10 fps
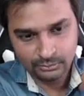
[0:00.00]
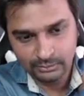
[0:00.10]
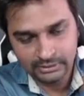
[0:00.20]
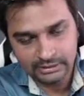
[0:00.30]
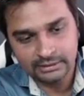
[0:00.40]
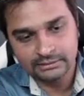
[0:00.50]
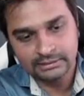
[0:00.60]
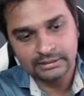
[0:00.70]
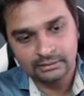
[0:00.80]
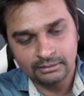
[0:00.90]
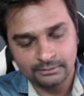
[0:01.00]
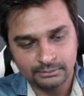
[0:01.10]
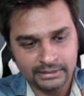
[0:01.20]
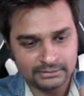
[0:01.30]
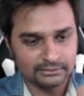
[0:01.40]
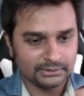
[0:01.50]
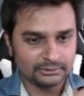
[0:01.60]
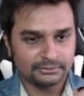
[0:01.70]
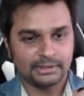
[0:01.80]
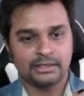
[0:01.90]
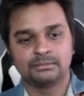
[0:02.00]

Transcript: We Indians eat a lot of spices, which is fine,